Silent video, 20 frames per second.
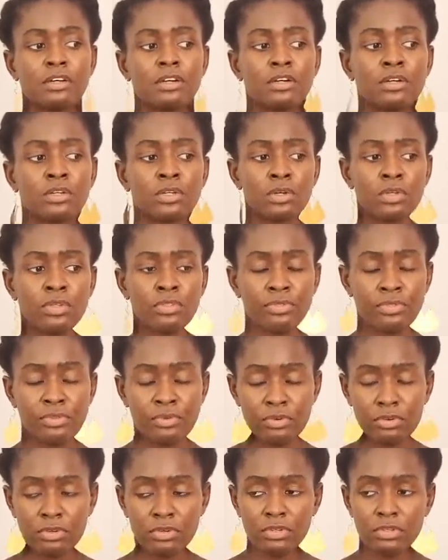
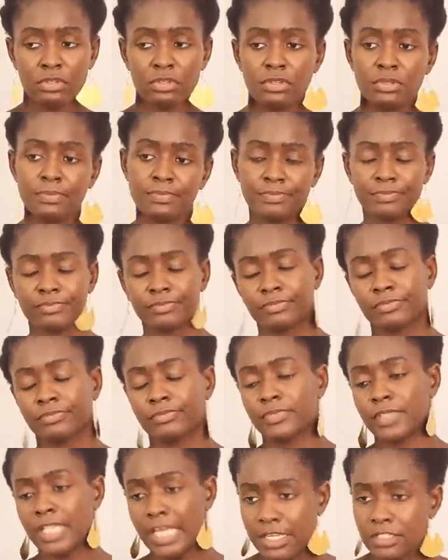Although,
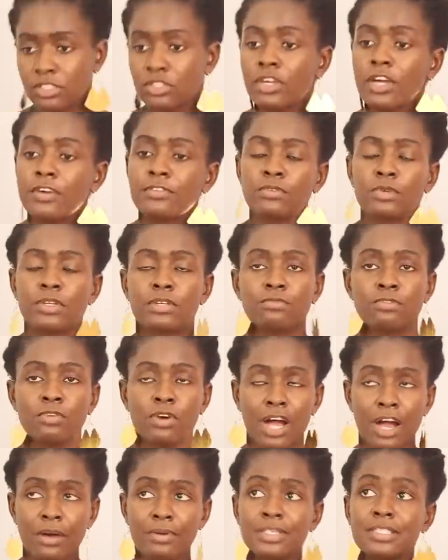yes, you have
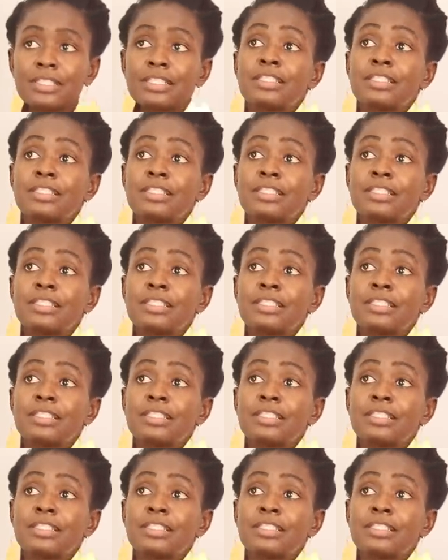24 hours,